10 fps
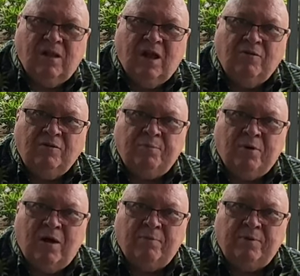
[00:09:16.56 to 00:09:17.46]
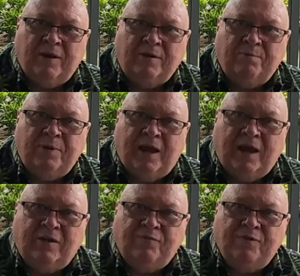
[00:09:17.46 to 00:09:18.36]
of a property to
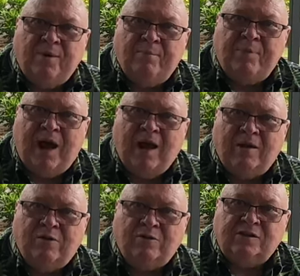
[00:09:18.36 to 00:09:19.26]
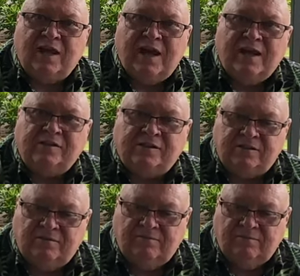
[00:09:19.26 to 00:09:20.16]
pay for the buyer's agent.
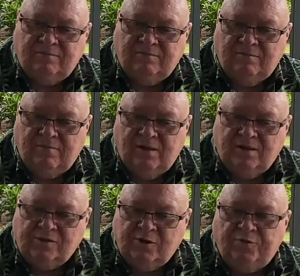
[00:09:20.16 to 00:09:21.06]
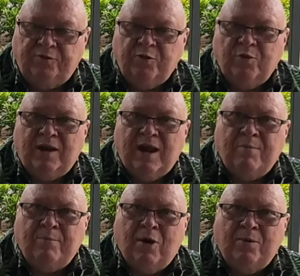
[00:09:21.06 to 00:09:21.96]
So if you went out
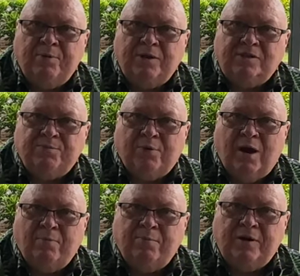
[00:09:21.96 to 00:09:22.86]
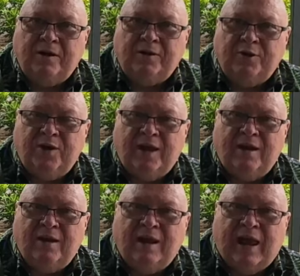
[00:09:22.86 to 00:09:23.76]
and bought a piece of property and you
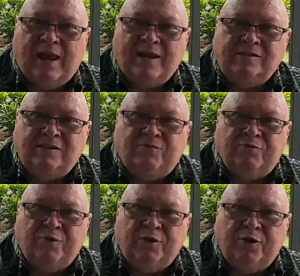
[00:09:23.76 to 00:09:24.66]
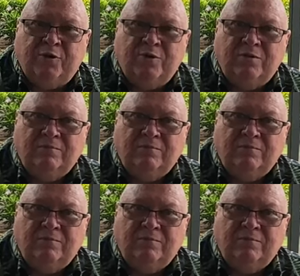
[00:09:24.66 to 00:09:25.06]
had an agent for you,